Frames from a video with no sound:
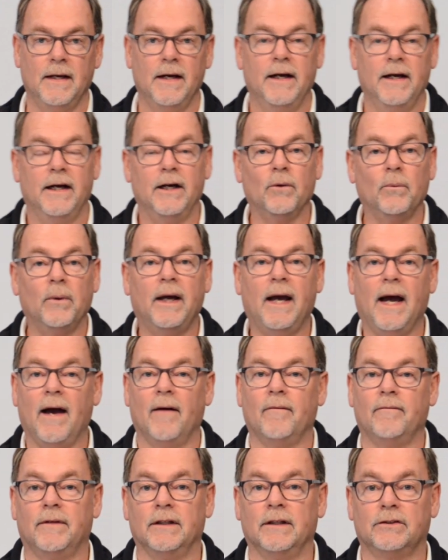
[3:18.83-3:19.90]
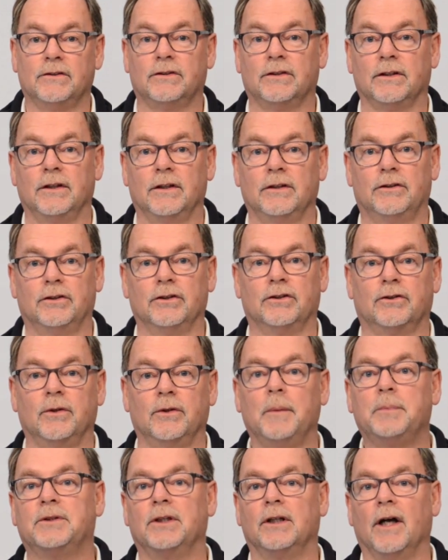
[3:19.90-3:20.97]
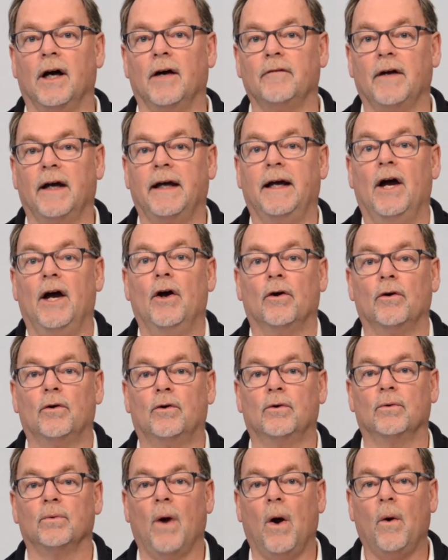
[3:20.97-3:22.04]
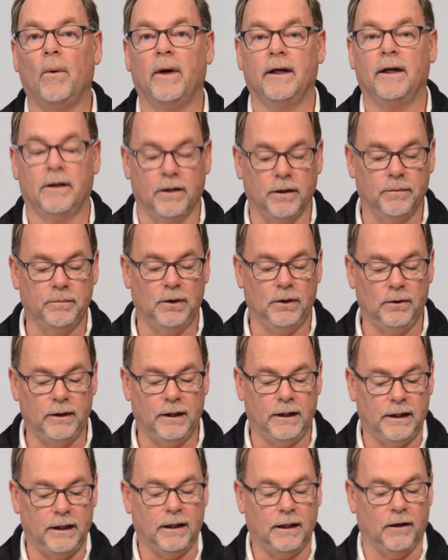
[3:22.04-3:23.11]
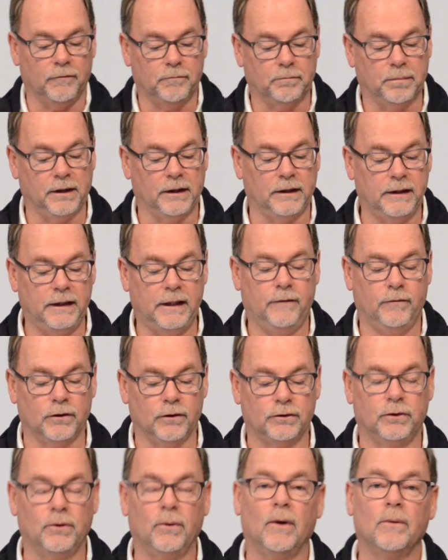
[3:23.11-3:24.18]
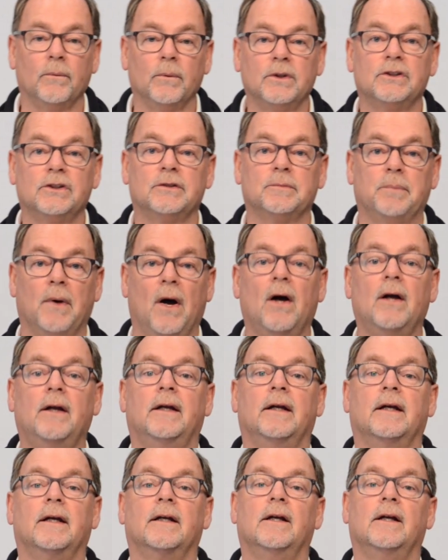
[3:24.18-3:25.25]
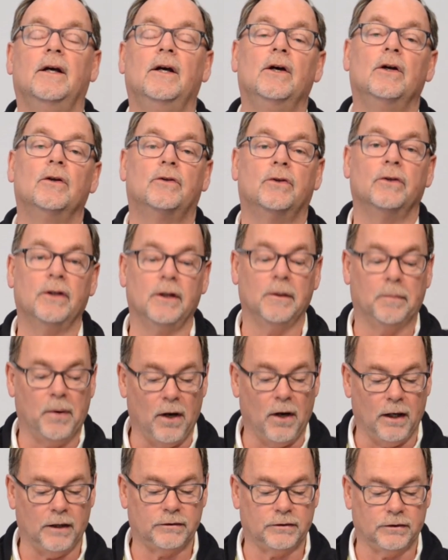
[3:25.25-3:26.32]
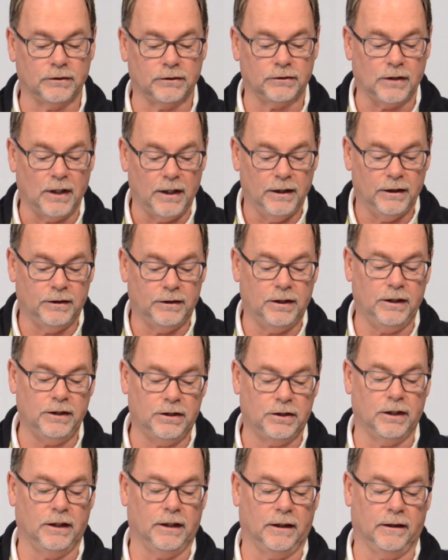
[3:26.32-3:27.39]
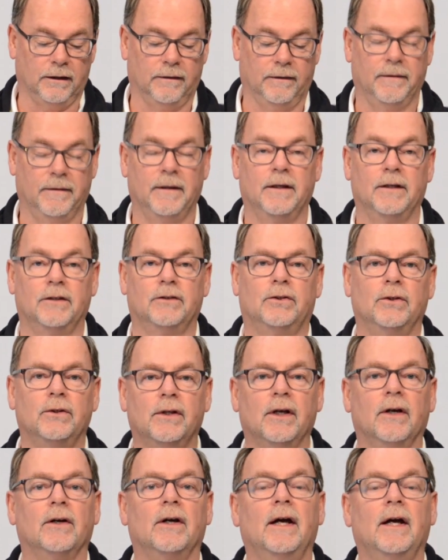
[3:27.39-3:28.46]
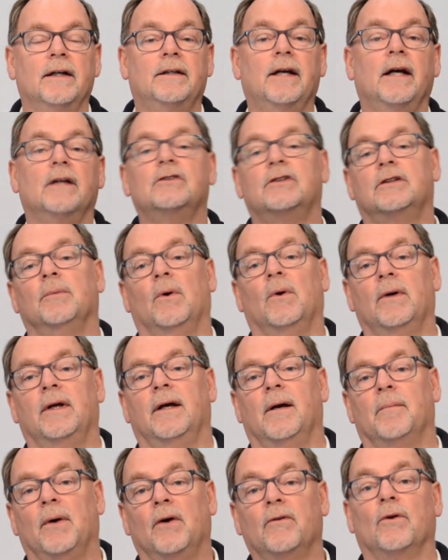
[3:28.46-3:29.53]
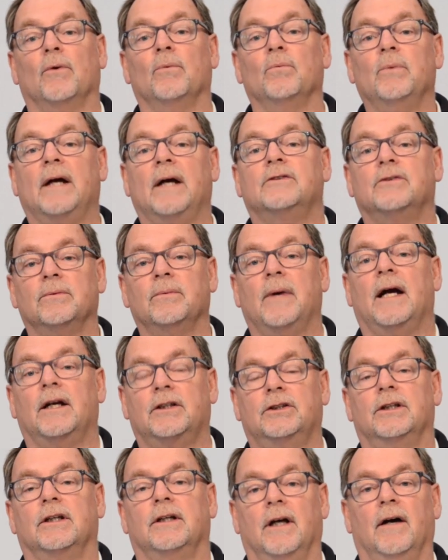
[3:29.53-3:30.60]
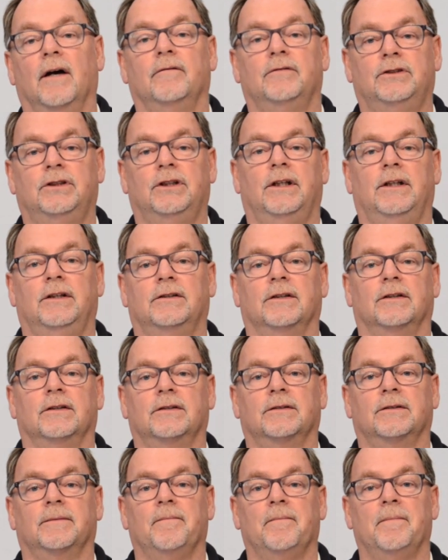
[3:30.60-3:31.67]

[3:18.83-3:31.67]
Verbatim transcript: Here we have this description of a growing community of believers who are responding to the apostles' teaching to their testimony about the resurrection of Jesus.